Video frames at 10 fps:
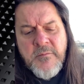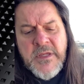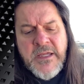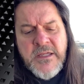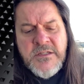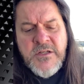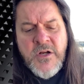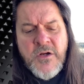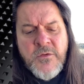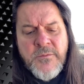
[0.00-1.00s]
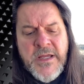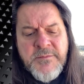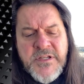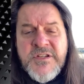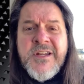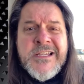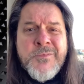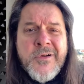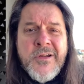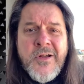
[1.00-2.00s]
Because, you know, I'm such an
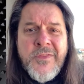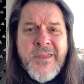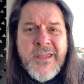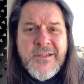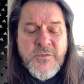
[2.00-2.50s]
expert in all things,